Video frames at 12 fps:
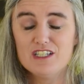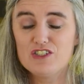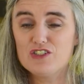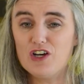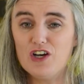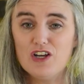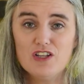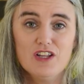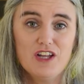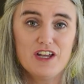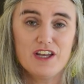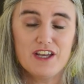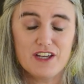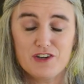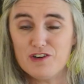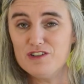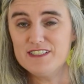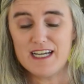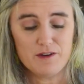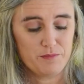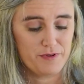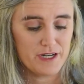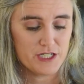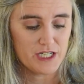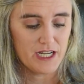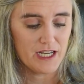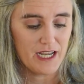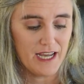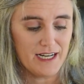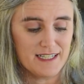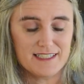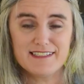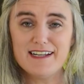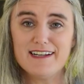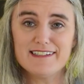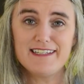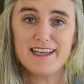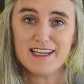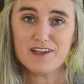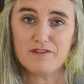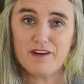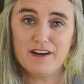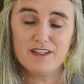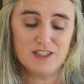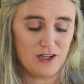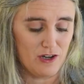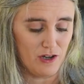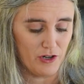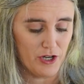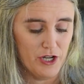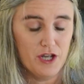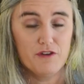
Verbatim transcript: Saul goes out preaching, and it does not take very long